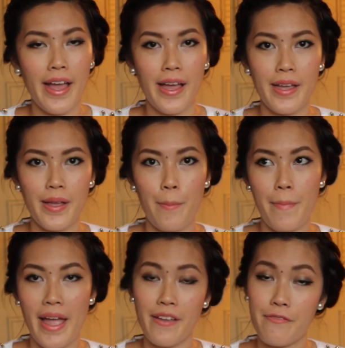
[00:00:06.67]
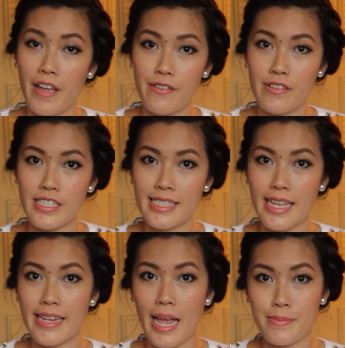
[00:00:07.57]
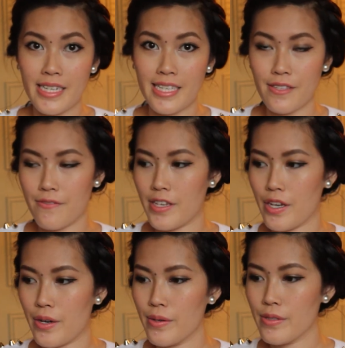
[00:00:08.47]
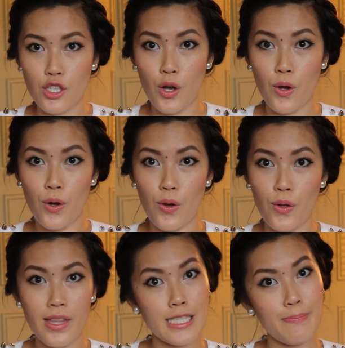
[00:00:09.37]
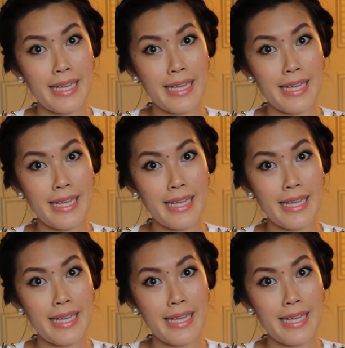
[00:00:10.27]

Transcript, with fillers: a made favorites and empties video. So let's